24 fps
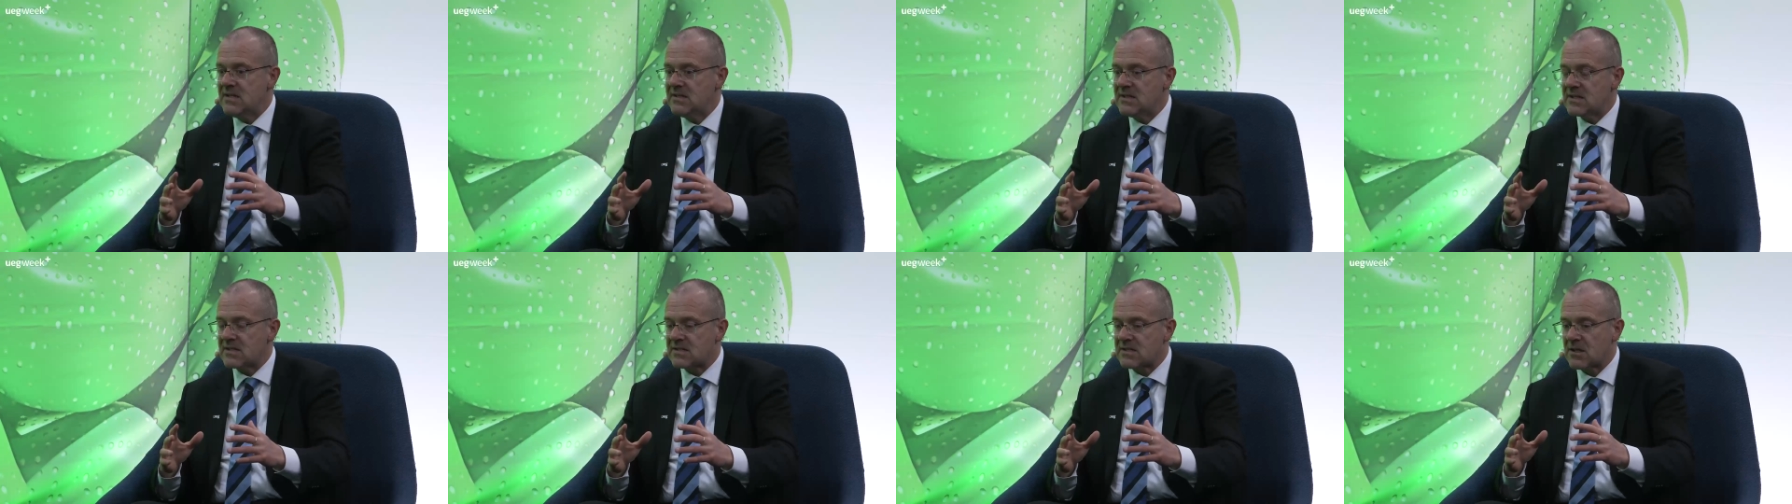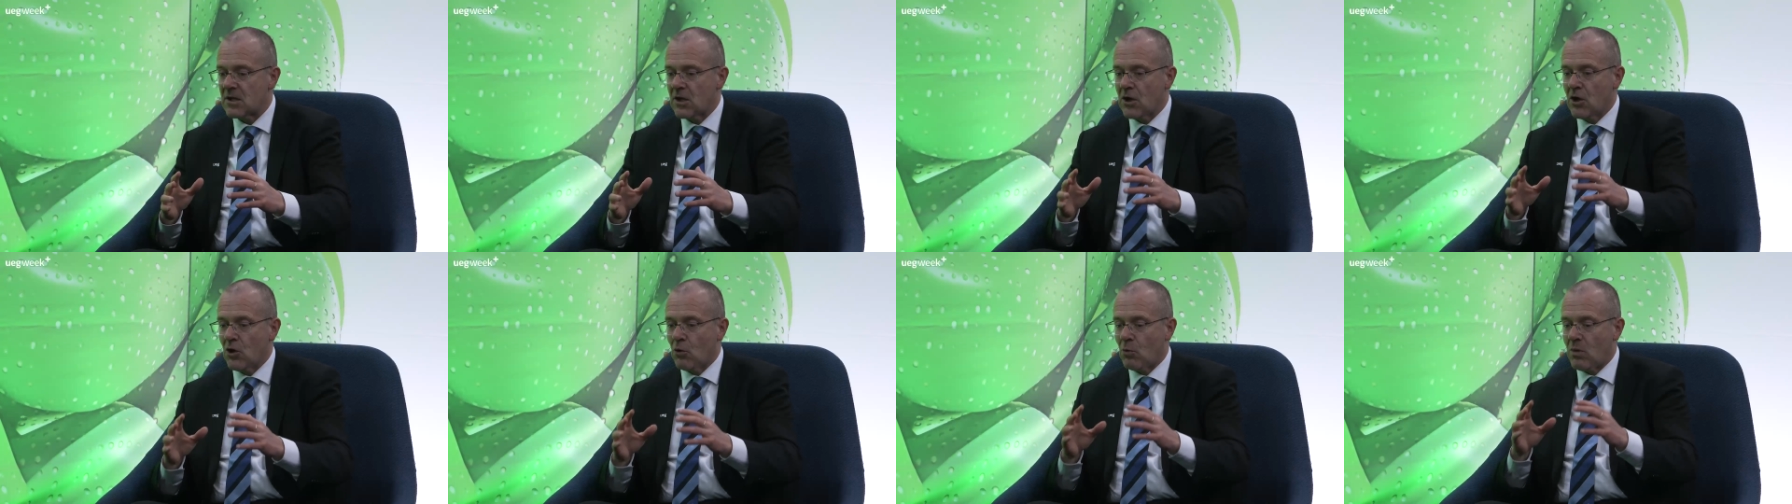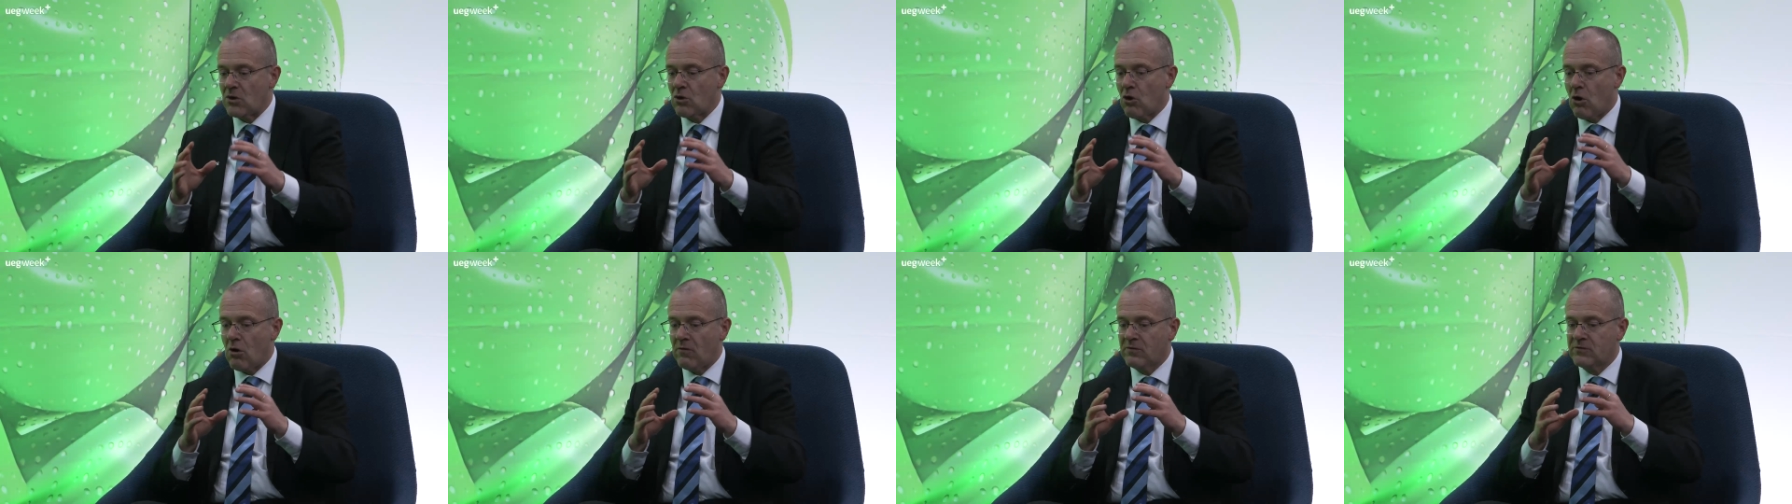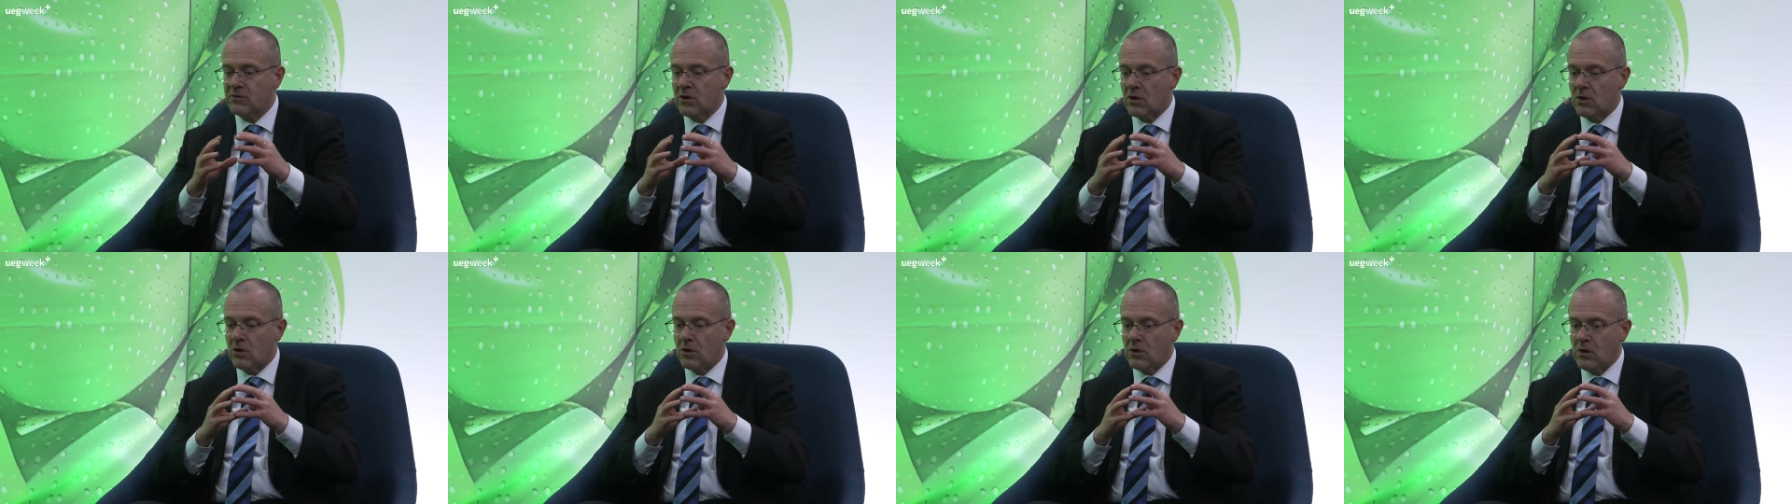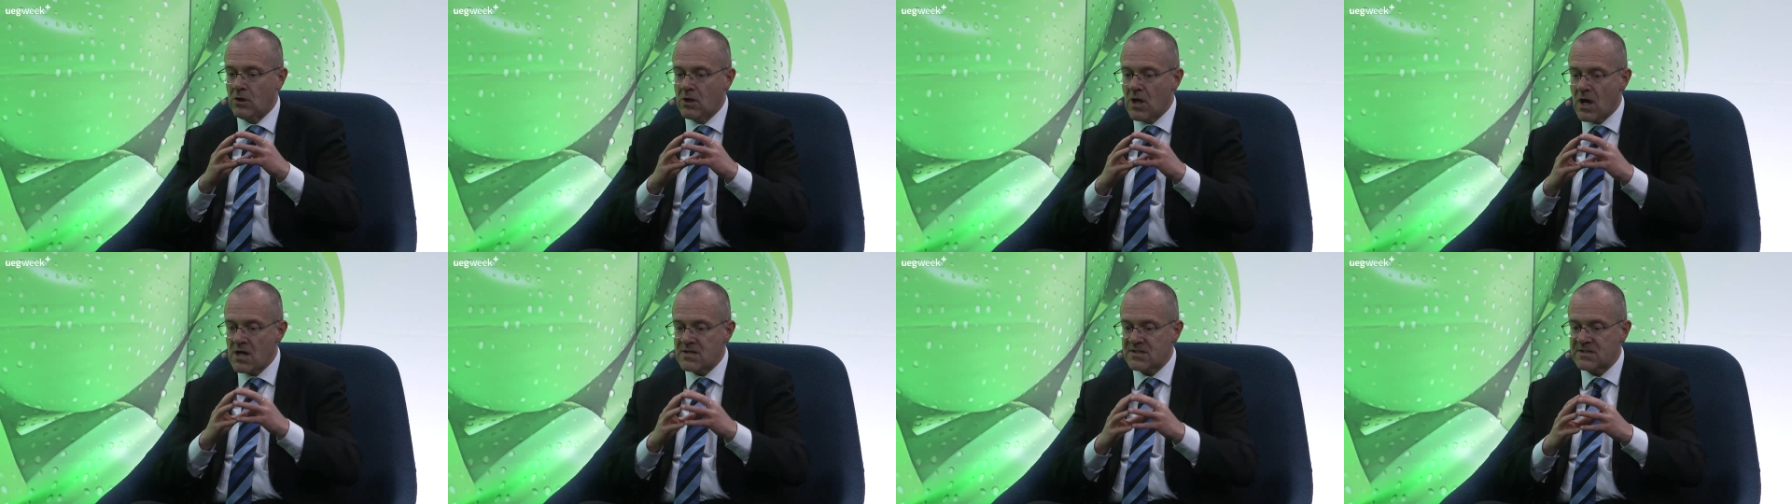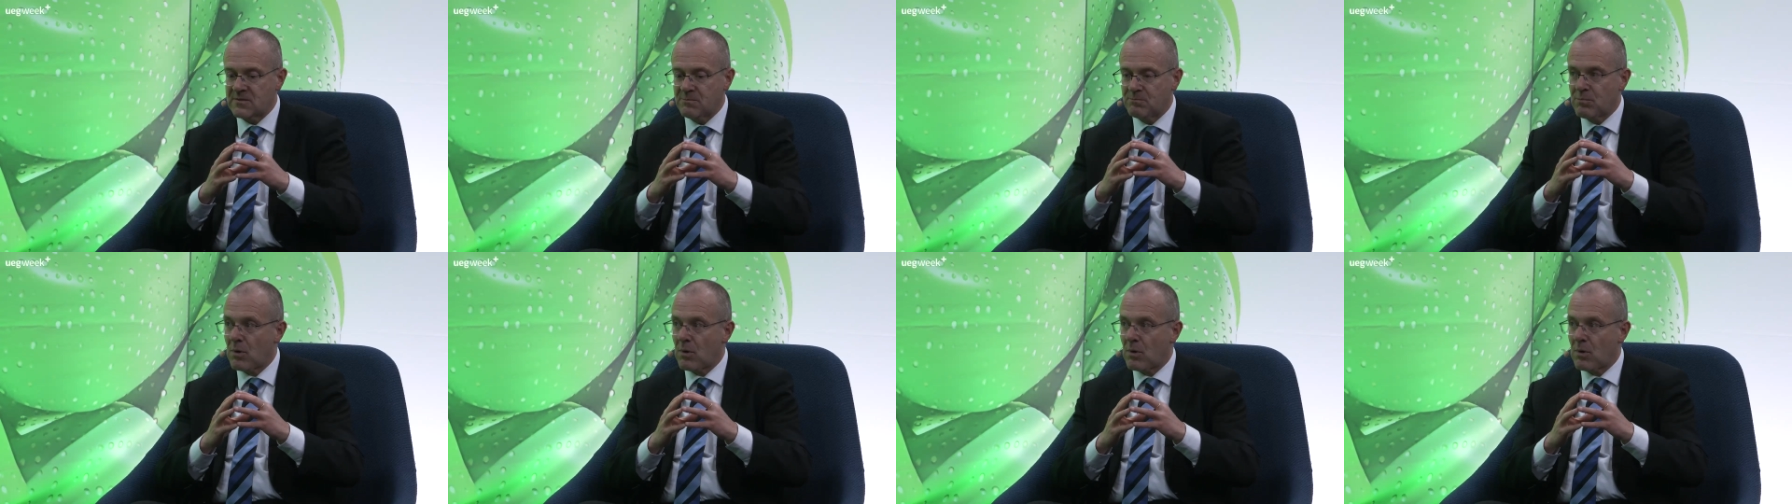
this. One of the last